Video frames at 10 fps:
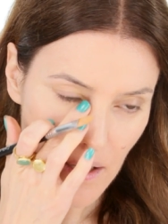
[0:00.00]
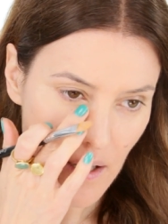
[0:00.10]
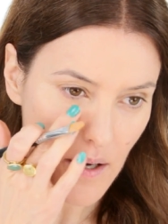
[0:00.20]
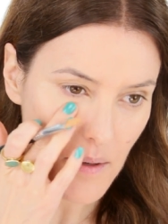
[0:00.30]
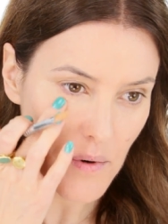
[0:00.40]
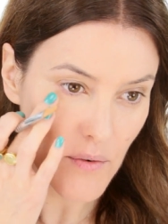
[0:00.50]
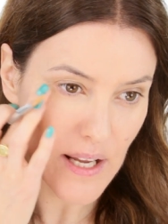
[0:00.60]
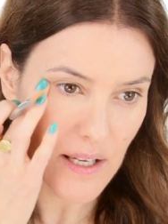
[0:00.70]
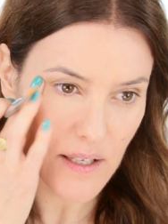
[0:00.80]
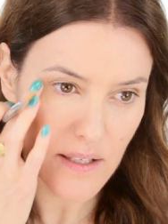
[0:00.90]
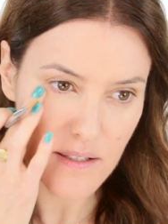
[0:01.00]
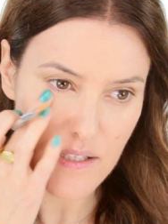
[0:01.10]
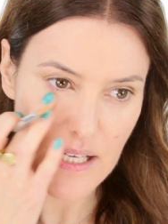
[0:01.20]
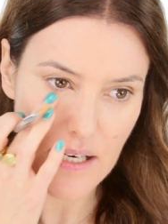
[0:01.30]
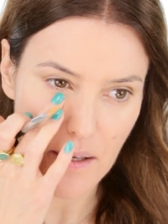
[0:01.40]
um, a regular
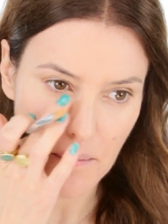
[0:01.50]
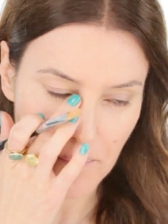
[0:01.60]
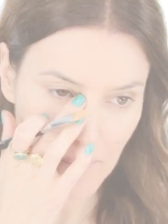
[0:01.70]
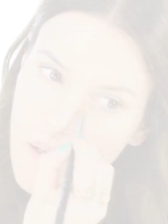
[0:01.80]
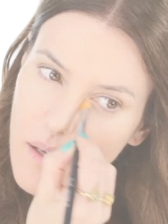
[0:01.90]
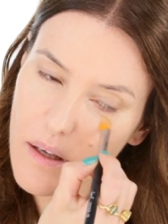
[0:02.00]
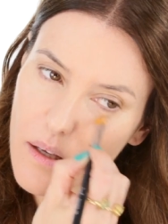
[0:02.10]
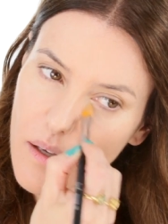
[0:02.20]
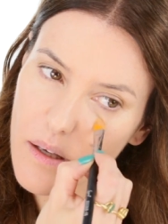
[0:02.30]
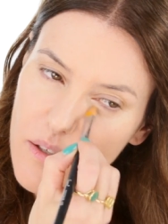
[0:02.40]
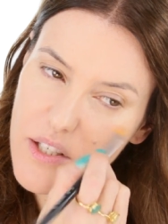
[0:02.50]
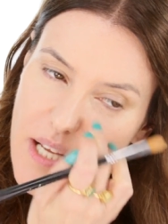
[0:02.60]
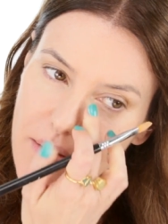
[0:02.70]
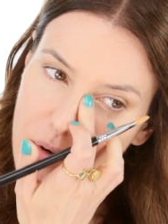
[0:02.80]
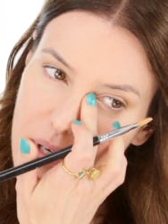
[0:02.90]
concealer. And just
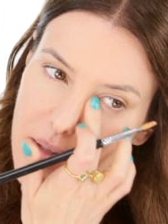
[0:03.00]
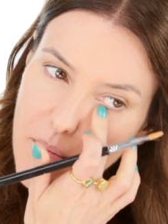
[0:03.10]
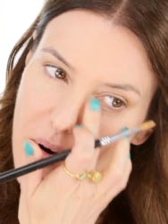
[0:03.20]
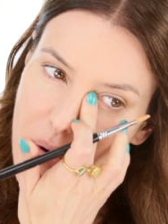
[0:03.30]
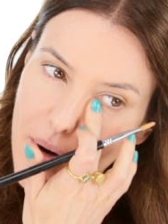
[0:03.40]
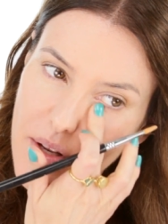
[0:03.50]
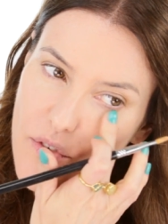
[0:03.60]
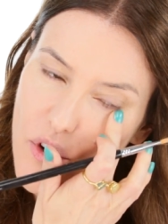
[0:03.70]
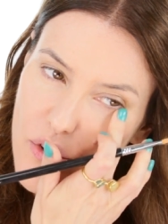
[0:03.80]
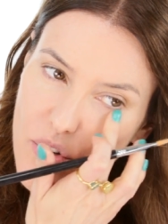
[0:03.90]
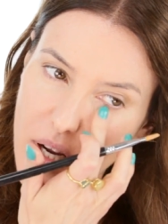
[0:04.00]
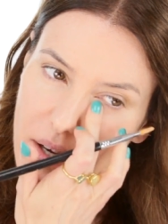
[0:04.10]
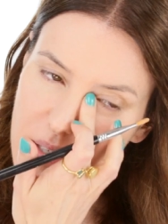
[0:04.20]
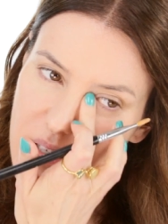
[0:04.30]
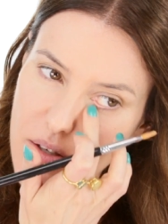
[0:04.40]
have a look in the mirror when you've got your
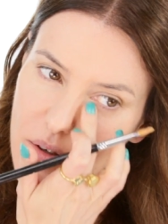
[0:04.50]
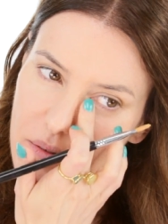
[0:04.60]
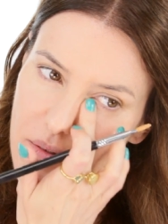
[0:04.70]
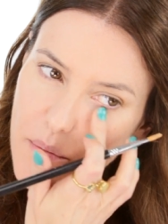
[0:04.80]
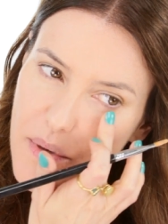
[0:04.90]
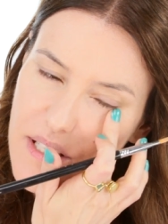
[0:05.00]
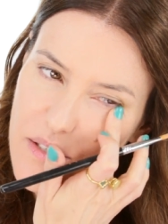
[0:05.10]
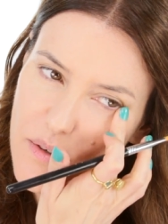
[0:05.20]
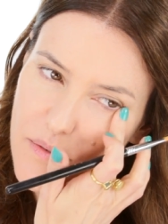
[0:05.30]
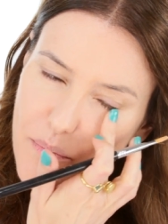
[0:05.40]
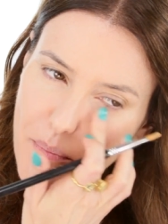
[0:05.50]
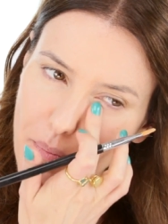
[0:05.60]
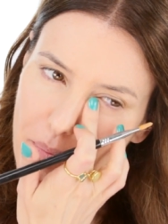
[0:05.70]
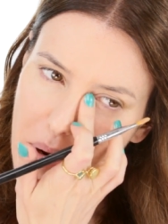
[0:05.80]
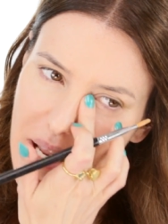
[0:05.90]
glasses on. There'll be a sort of
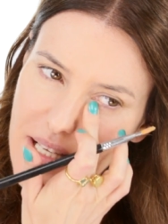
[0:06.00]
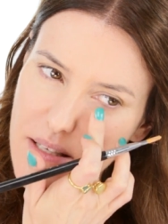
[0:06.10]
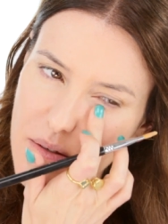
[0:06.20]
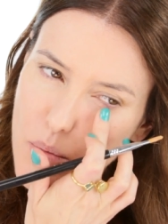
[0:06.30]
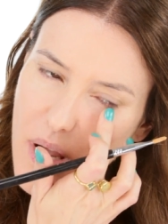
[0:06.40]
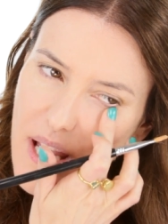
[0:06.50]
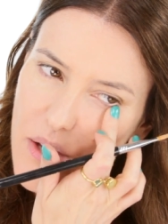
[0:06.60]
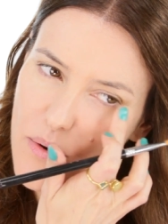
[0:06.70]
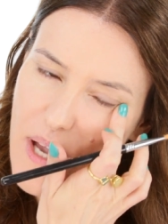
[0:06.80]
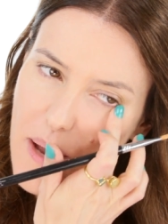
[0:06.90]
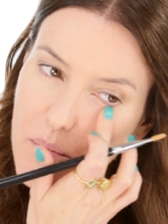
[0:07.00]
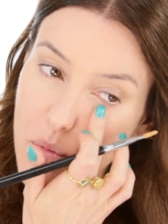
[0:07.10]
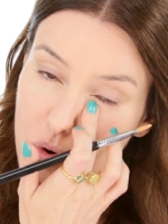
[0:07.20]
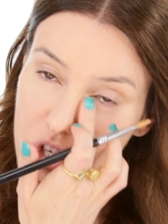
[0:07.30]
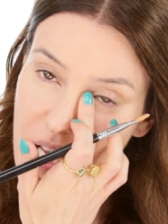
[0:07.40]
places where you get
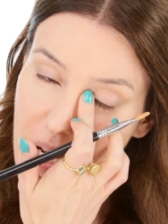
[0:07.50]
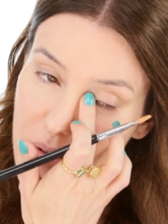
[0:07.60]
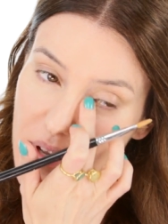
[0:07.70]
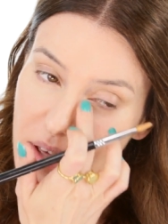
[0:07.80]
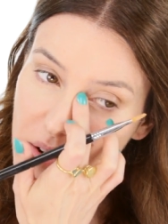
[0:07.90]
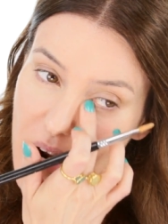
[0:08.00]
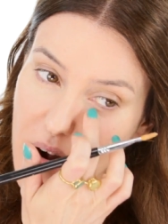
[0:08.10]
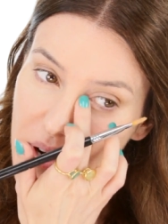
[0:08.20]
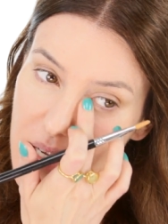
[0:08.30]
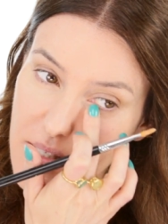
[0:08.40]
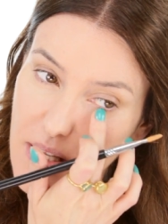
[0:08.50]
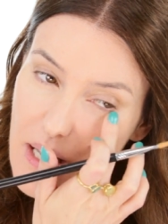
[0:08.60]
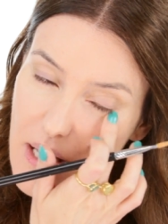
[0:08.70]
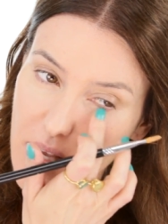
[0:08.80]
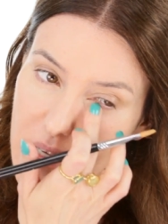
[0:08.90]
more shadow than other areas.
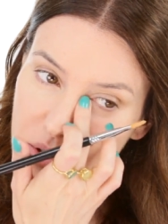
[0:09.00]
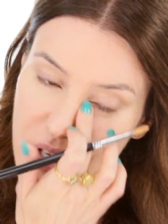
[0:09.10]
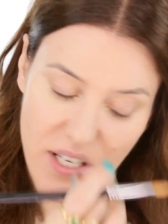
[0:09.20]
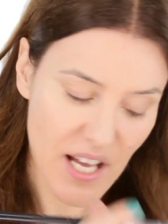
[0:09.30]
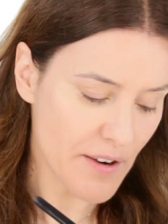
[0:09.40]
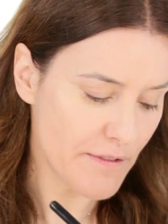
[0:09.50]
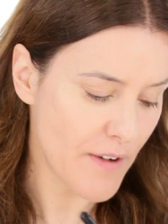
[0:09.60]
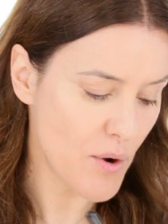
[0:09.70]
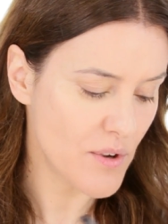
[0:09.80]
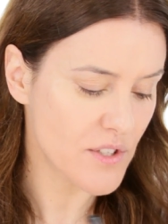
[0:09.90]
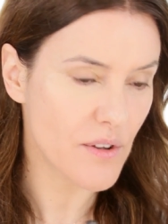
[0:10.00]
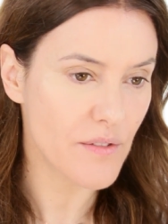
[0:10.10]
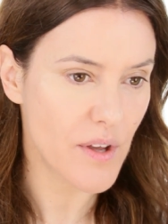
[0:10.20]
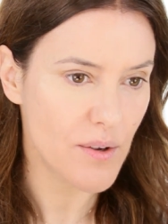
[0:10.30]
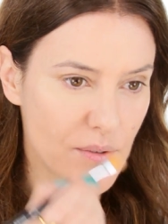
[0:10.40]
So you can kind of focus on
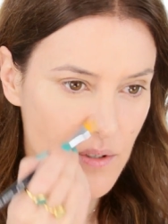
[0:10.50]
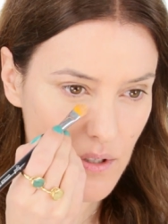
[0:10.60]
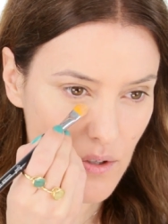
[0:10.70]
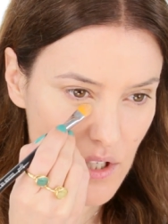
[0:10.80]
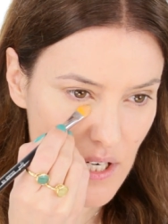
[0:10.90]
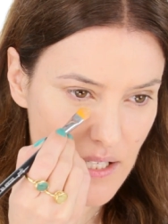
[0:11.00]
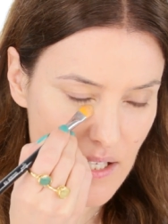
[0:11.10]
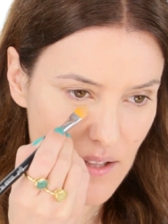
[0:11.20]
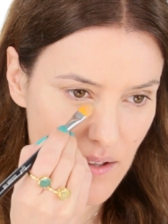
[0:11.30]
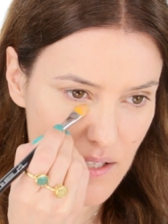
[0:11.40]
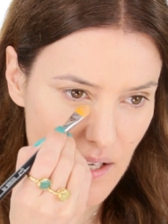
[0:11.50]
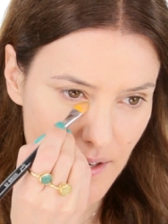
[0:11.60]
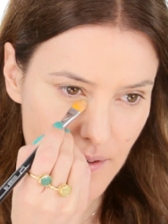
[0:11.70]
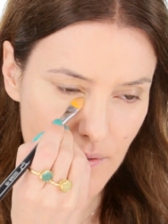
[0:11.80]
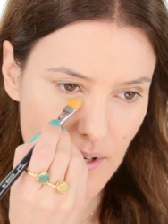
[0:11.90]
those. Usually it's in this
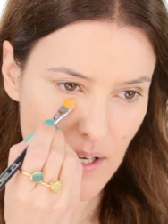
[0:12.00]
kind of